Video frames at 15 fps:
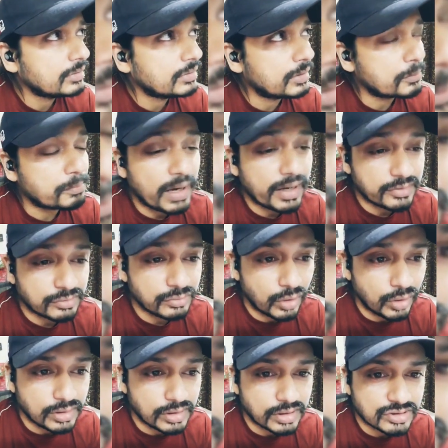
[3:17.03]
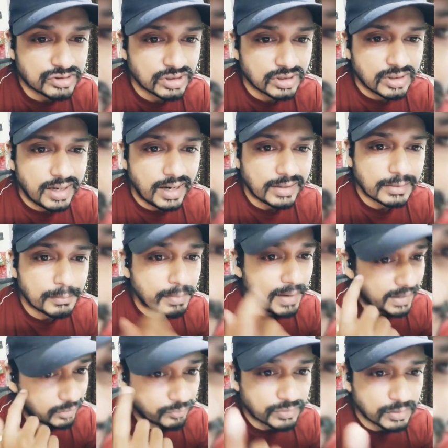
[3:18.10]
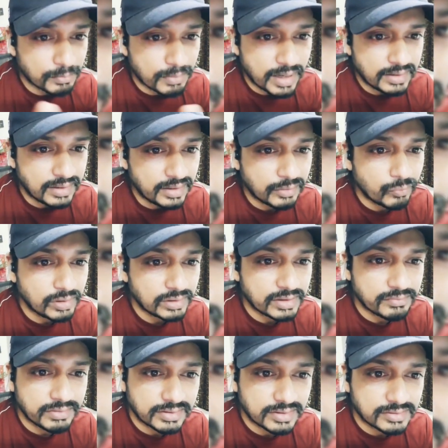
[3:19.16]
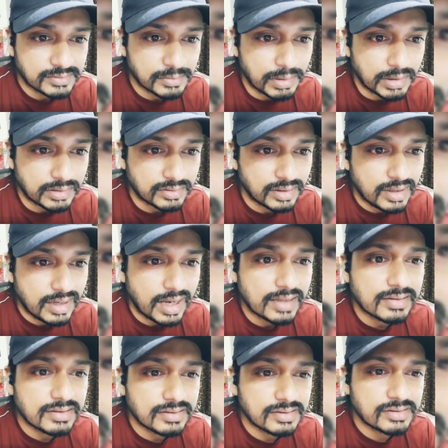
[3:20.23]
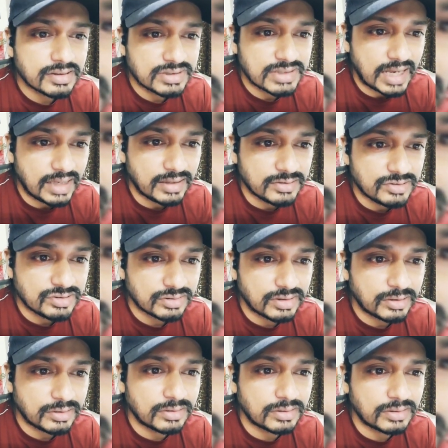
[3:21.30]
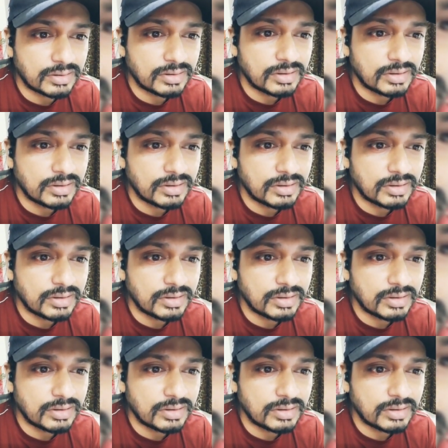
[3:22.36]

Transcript: their past knowledge at the back of their mind, like while giving the estimates. And this is a challenge that,